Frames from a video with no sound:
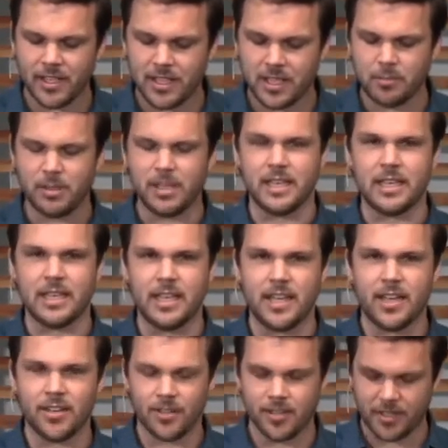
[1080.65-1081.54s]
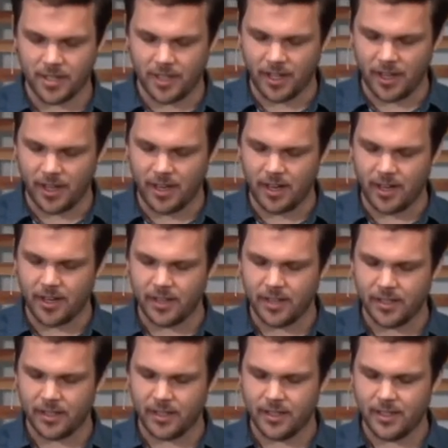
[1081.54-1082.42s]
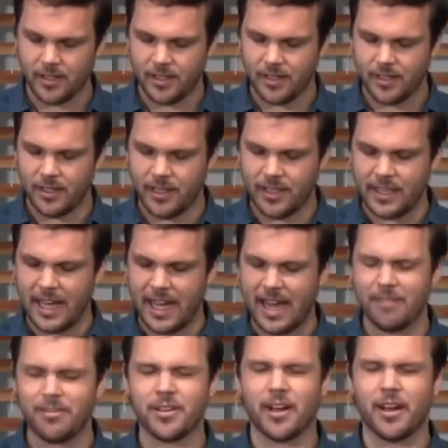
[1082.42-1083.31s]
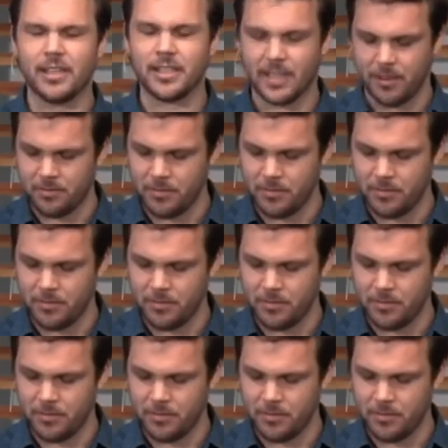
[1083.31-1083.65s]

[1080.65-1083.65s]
be near to God and to have God come